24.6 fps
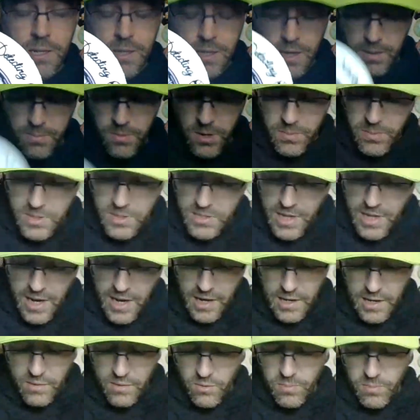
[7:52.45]
I'm going to be tagging
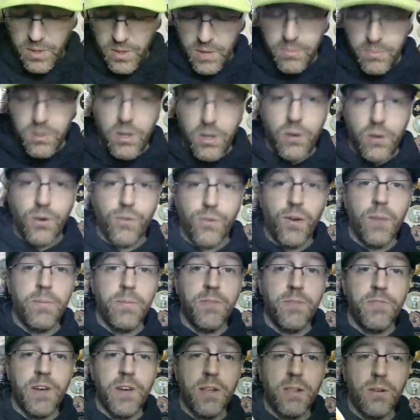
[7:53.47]
everybody below. Grumpy
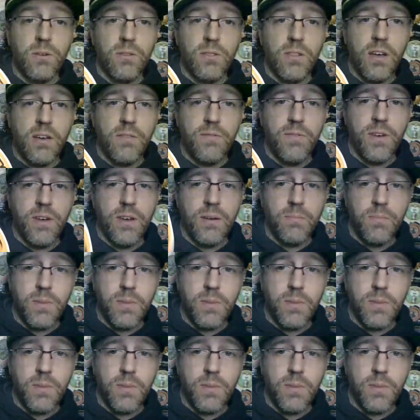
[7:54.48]
Feller, love him.